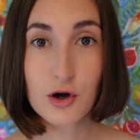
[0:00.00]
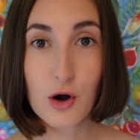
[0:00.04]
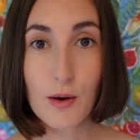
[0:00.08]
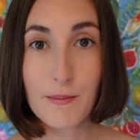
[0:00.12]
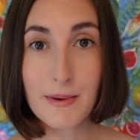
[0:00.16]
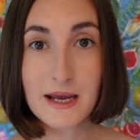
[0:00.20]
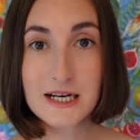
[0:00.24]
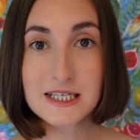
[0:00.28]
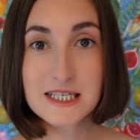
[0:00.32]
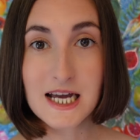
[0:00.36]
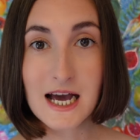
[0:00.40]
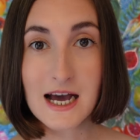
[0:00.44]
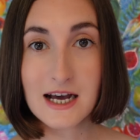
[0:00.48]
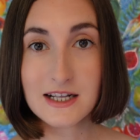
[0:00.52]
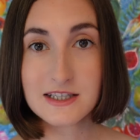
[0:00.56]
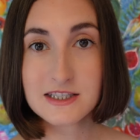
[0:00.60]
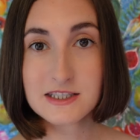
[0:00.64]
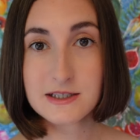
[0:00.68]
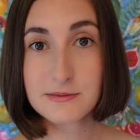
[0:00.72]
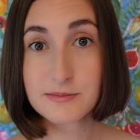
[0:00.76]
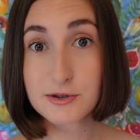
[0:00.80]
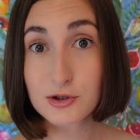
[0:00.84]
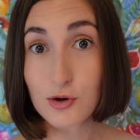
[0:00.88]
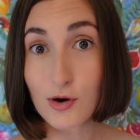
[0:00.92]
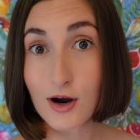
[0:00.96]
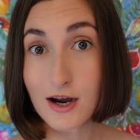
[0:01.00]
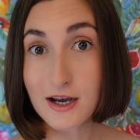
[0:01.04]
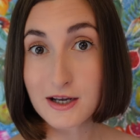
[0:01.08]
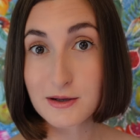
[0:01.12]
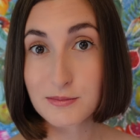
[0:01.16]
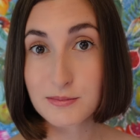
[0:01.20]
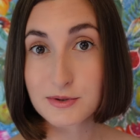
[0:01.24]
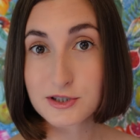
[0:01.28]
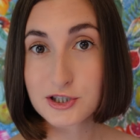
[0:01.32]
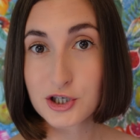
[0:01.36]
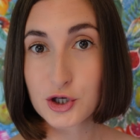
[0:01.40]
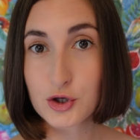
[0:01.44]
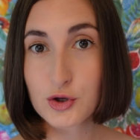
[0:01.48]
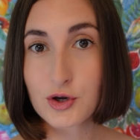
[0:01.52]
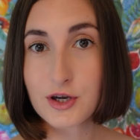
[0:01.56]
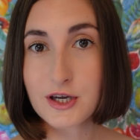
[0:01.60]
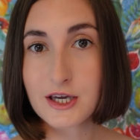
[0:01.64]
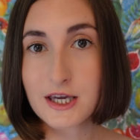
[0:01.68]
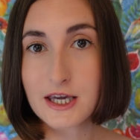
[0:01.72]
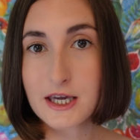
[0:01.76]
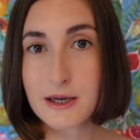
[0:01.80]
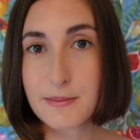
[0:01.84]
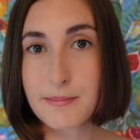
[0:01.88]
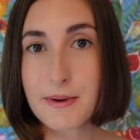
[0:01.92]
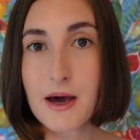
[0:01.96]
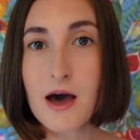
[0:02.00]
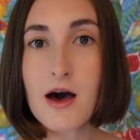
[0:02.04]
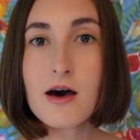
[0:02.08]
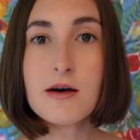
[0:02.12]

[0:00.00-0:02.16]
comment and subscribe so you can keep